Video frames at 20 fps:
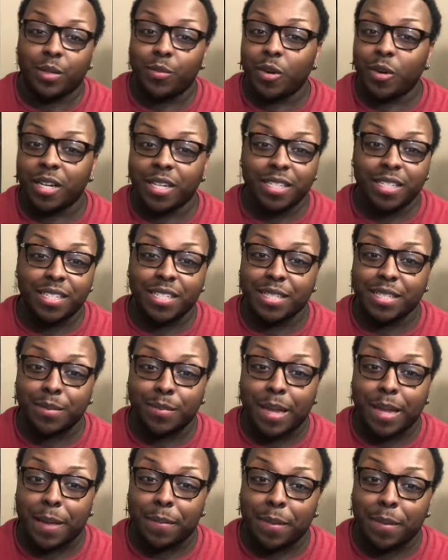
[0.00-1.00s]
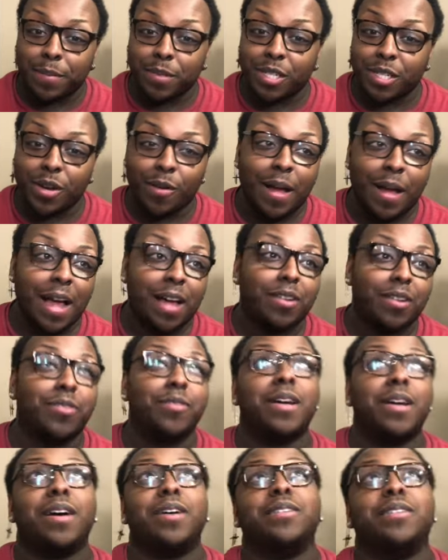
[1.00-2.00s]
wanted to see some black people show out.
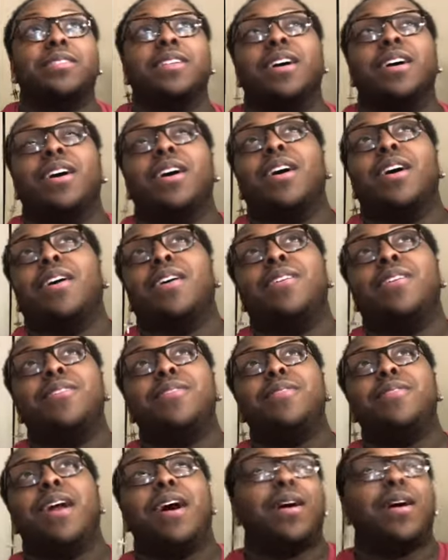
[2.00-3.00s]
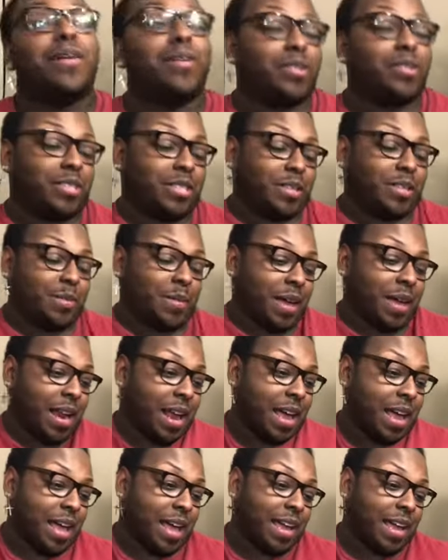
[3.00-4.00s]
Who knows?
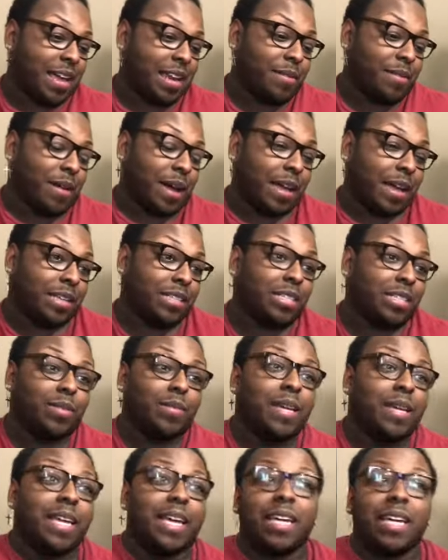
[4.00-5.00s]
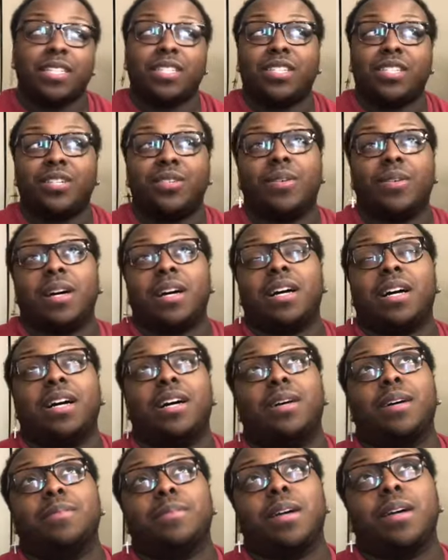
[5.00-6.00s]
But anyway, so we get to
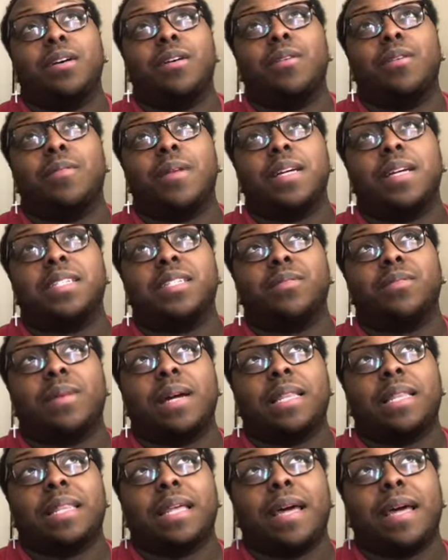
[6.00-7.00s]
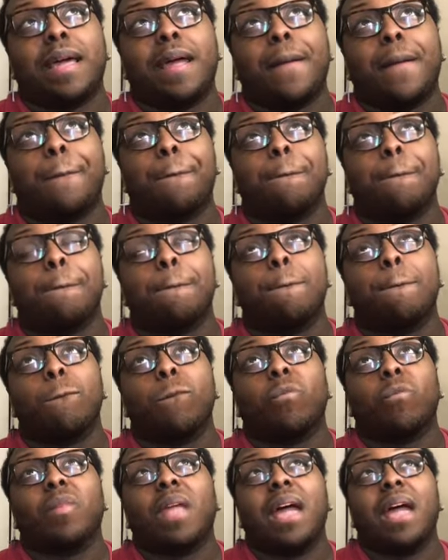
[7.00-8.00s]
the whole restaurant thing.
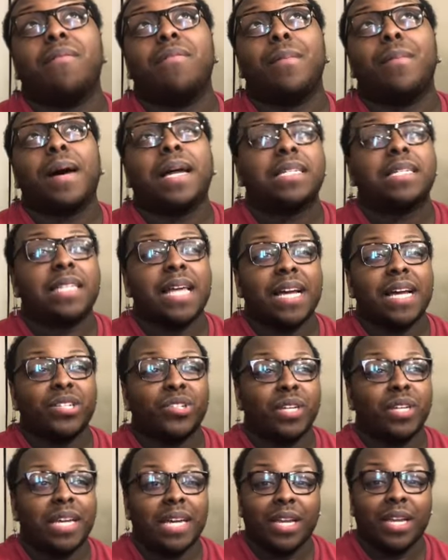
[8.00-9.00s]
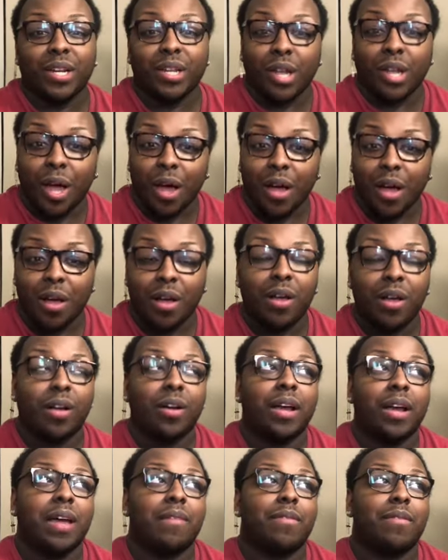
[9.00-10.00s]
Everybody's actually getting
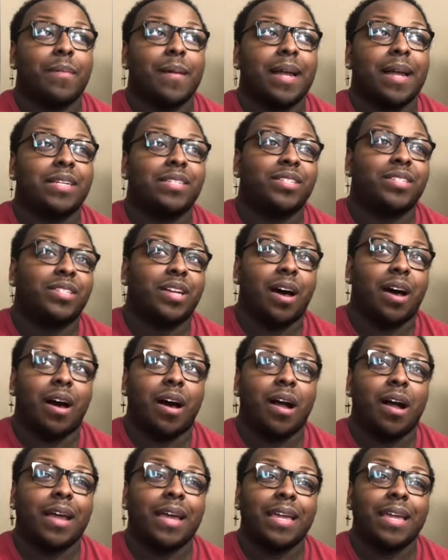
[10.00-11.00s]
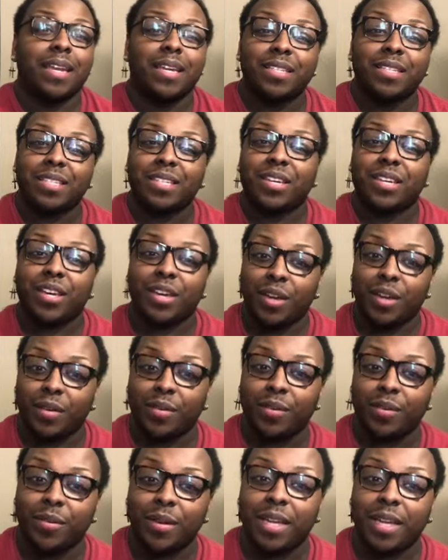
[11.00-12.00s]
along. Everybody's talking. It's
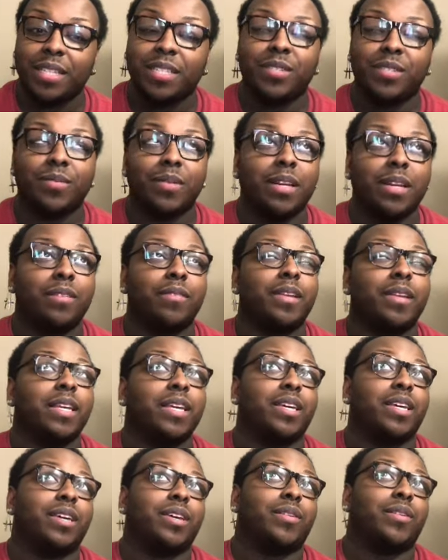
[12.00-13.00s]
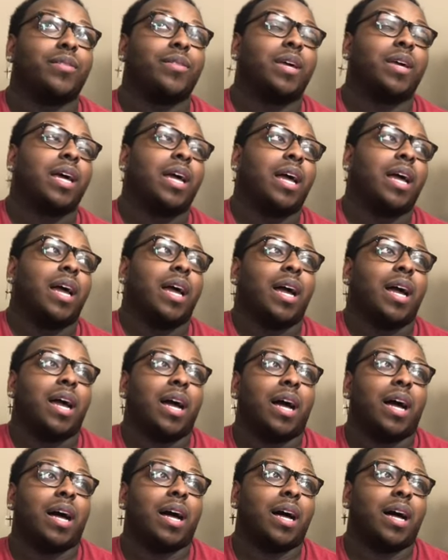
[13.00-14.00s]
cute. It's really, really cute.
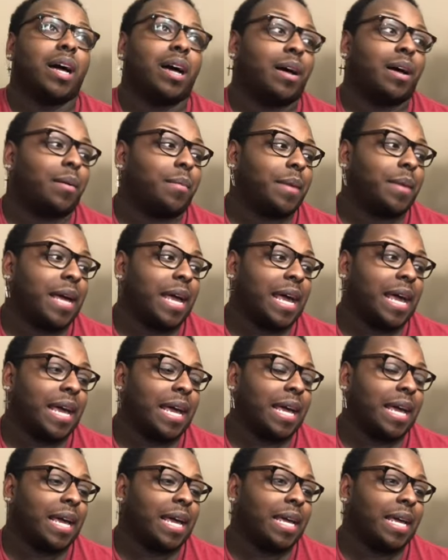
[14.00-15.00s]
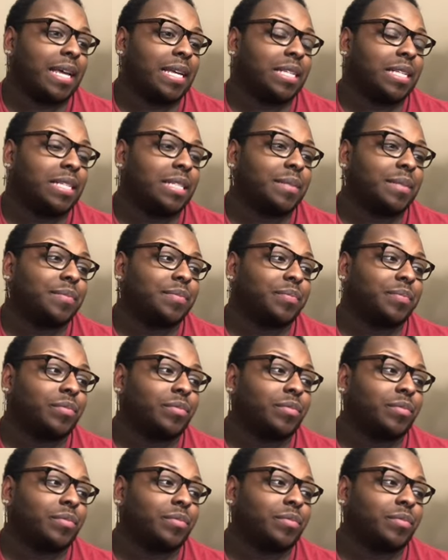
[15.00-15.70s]
And